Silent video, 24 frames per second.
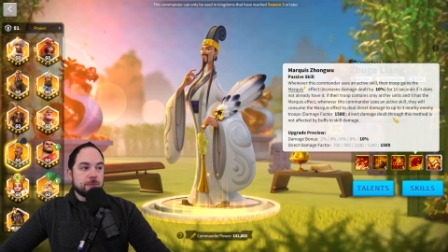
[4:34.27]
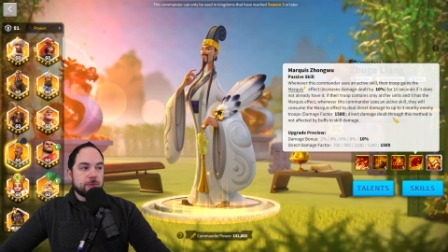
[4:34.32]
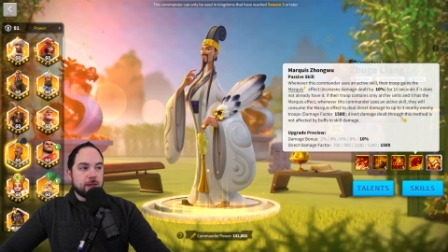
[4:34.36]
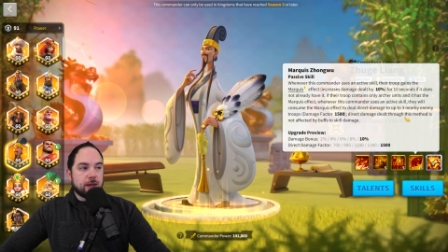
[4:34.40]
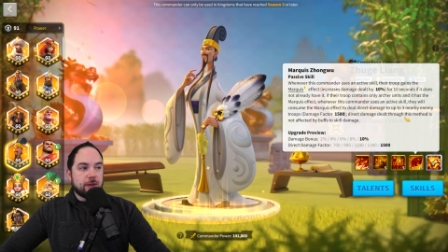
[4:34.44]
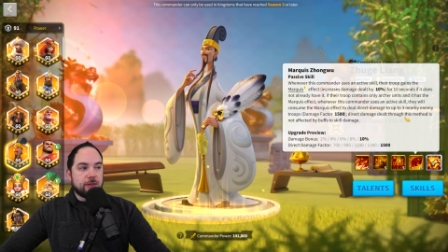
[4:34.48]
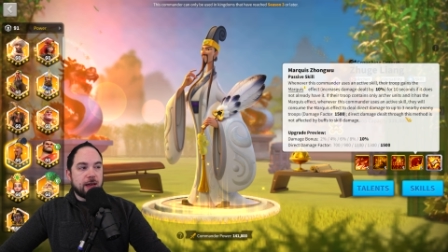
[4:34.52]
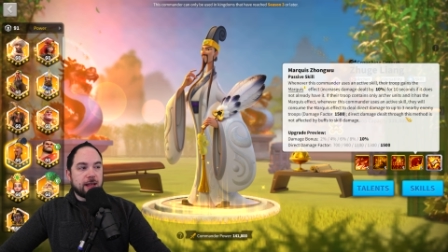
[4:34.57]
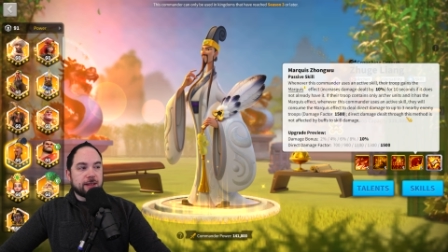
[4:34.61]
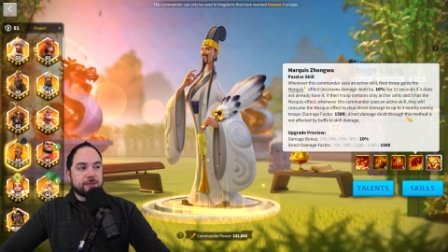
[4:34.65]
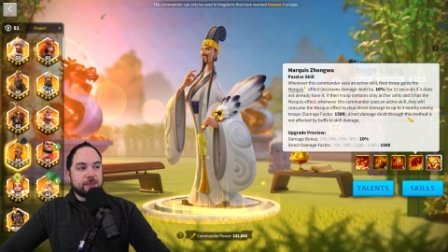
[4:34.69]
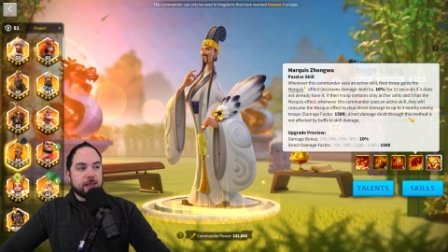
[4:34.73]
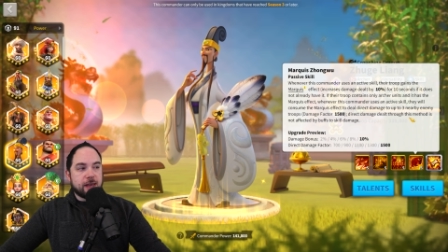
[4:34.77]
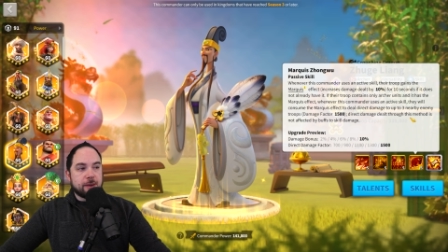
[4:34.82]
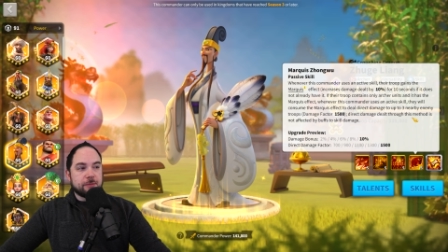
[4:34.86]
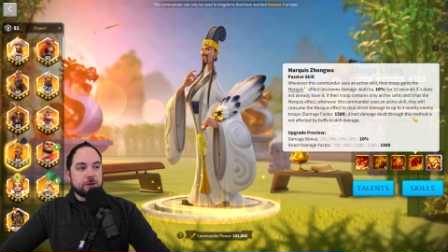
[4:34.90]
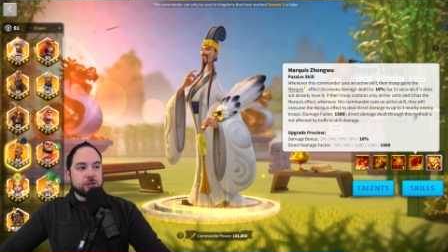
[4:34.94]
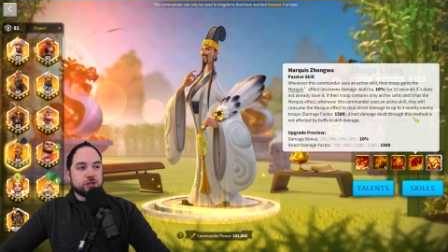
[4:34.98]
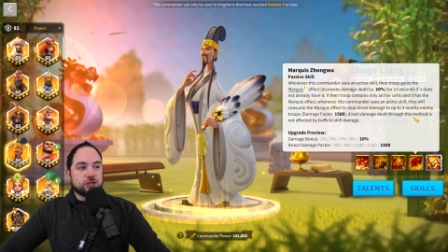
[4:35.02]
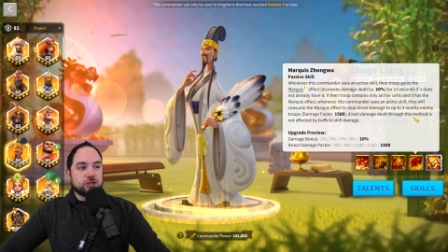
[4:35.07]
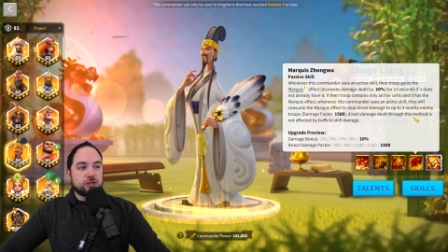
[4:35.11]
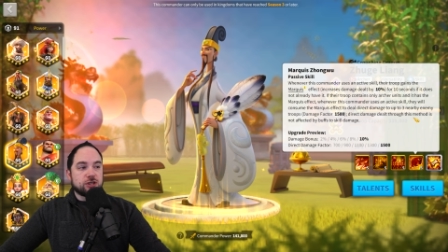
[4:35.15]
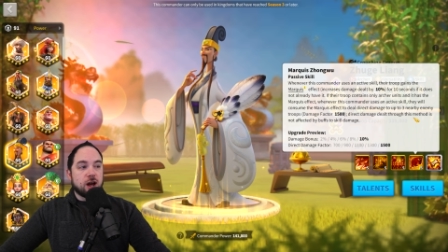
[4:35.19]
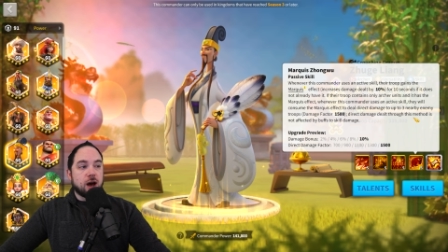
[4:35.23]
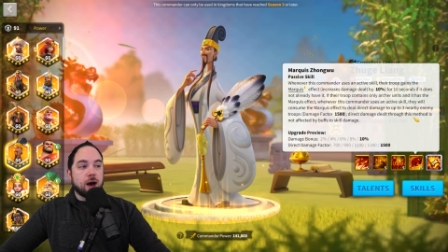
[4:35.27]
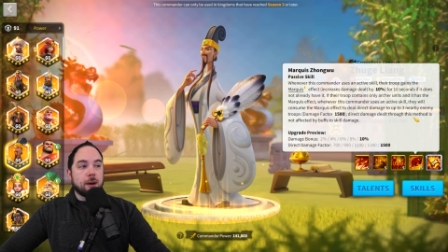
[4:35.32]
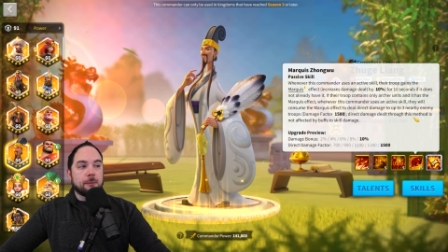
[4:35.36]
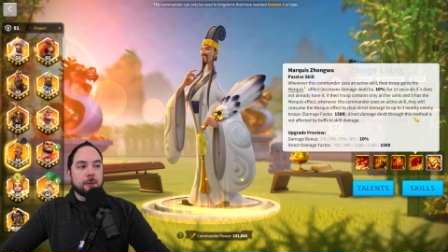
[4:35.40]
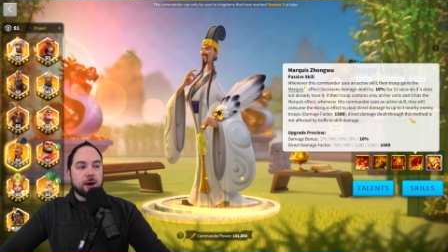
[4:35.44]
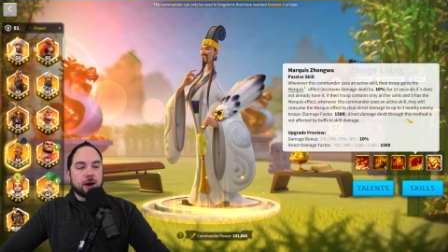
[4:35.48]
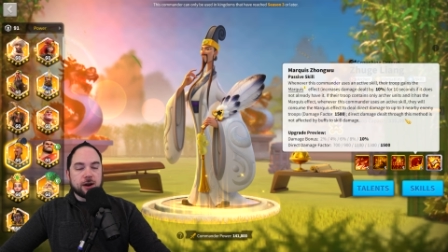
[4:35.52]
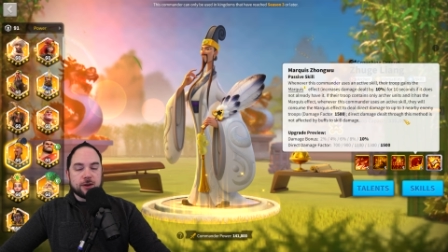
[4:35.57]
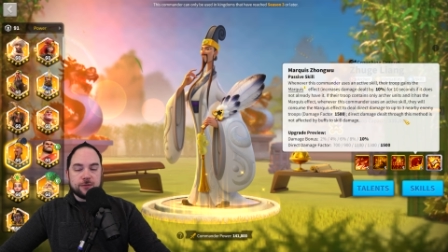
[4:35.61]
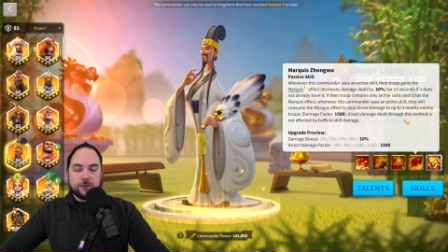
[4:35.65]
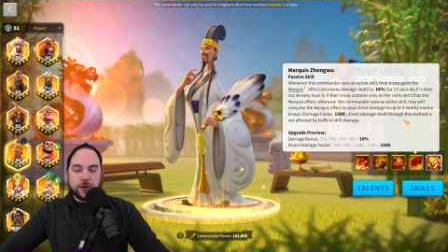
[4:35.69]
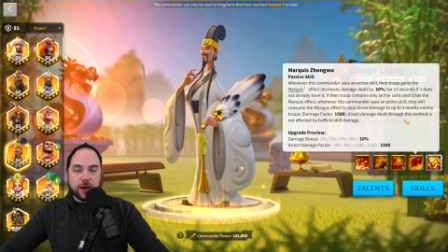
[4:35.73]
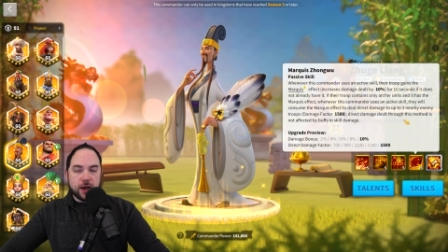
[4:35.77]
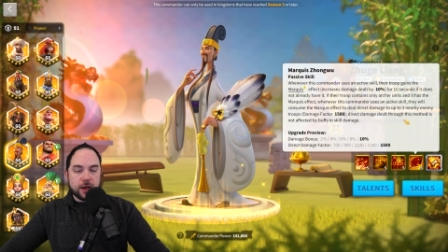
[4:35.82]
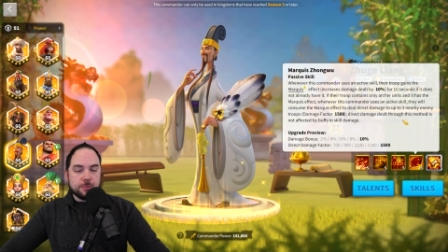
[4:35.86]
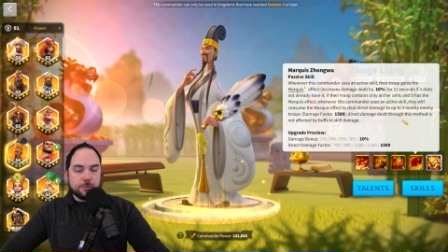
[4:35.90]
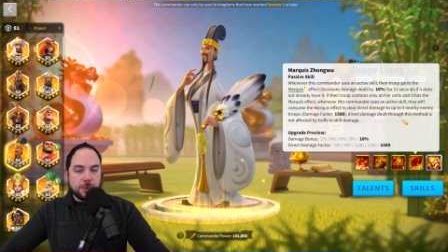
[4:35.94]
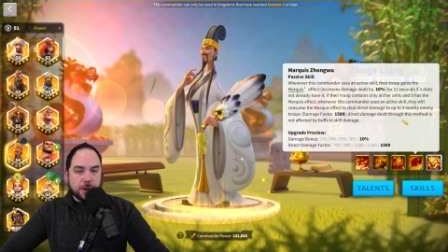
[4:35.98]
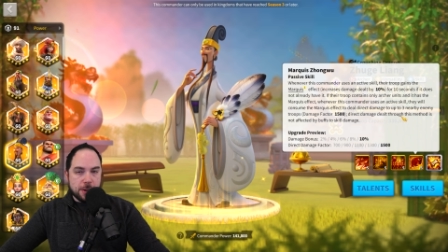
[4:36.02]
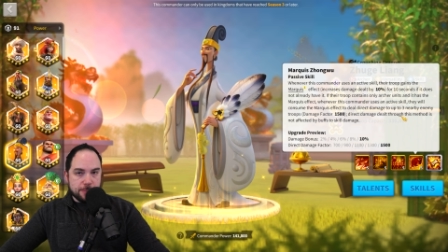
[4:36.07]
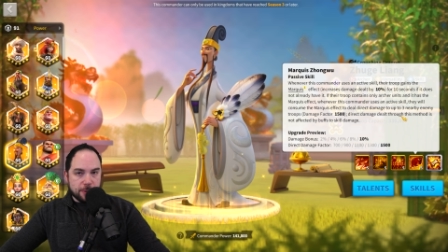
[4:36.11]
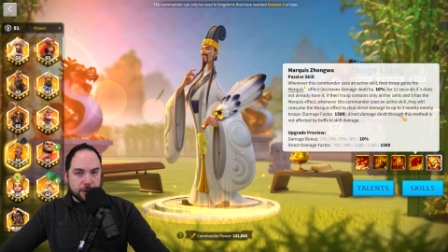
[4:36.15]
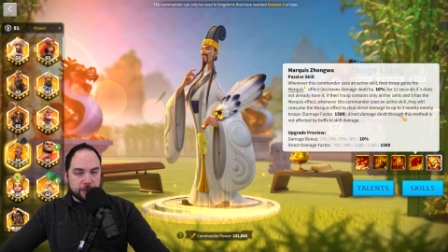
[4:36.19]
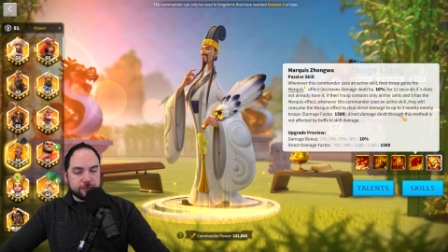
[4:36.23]
now that damage is not modified
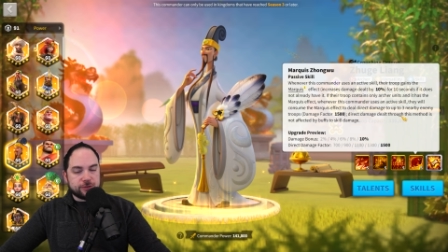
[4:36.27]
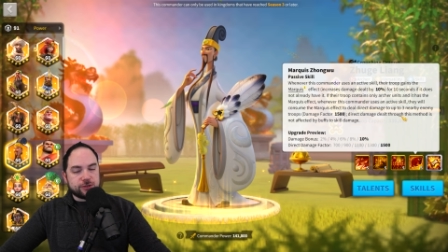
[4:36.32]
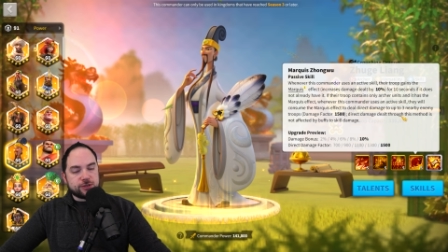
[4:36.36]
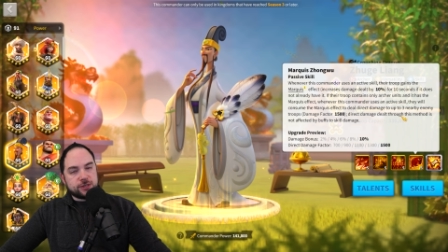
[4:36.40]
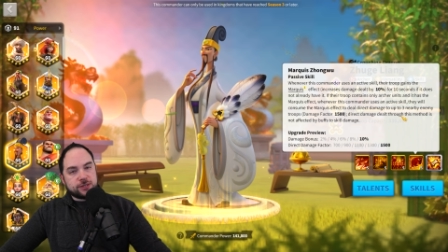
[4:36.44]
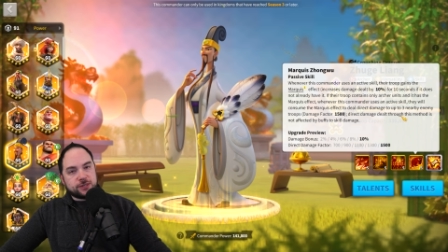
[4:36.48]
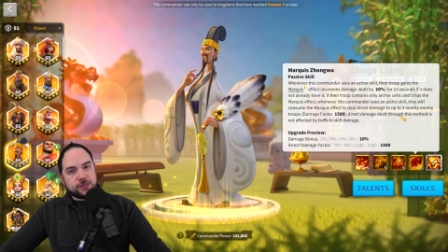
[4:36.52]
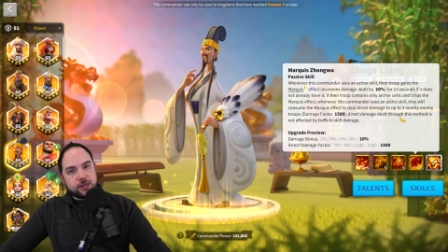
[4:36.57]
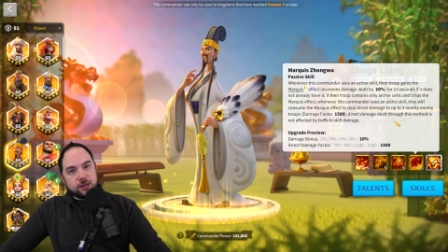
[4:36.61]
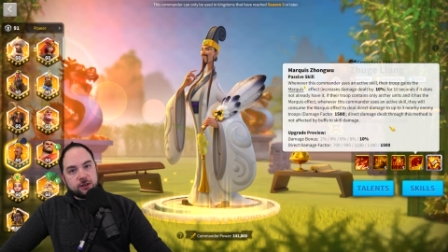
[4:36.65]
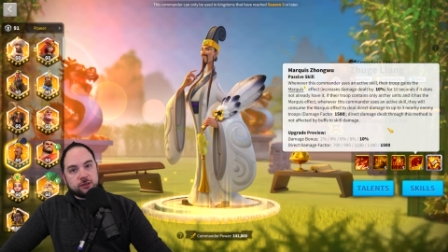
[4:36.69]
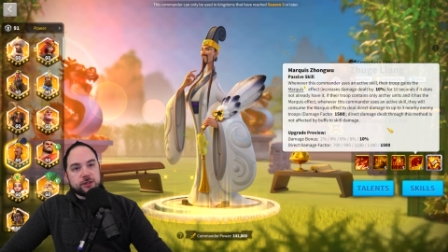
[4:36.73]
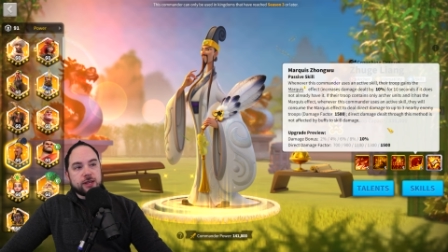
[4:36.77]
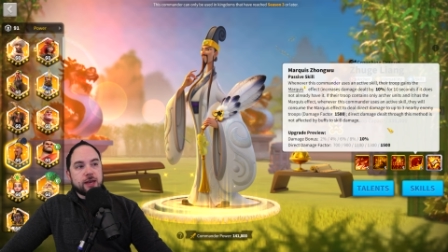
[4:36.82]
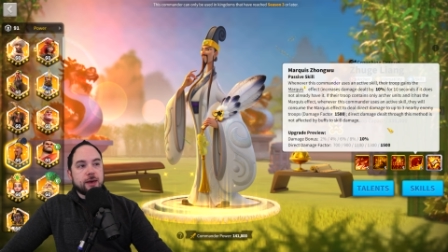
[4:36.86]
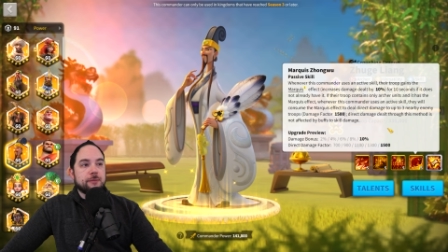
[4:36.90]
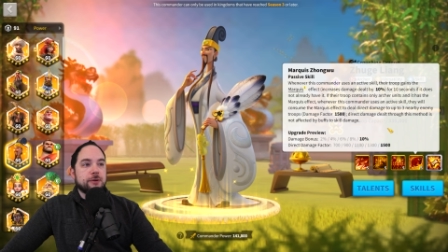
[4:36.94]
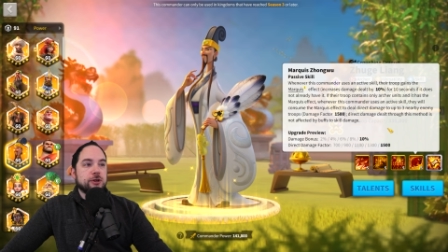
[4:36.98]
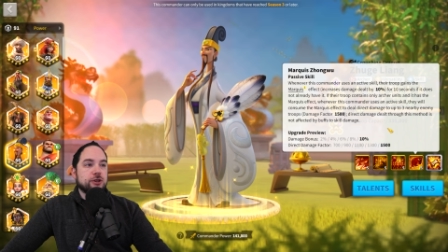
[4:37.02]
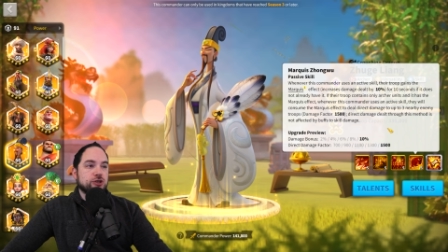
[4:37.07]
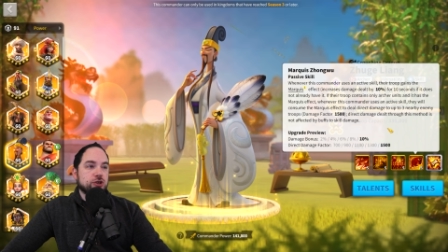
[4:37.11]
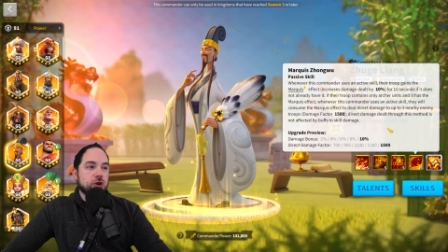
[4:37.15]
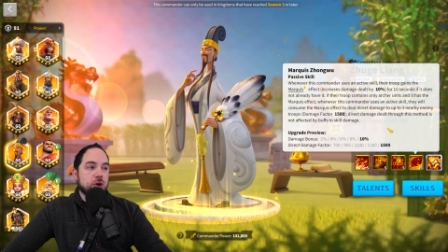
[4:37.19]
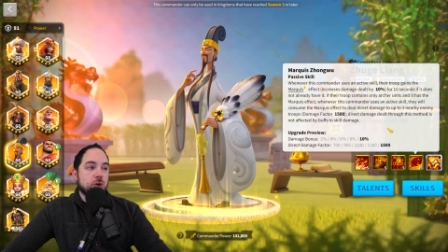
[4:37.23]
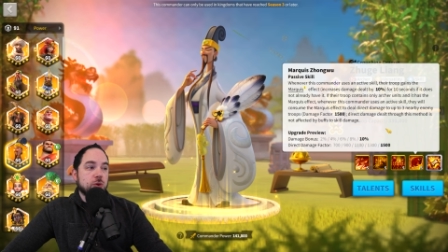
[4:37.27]
by buffs to skill damage,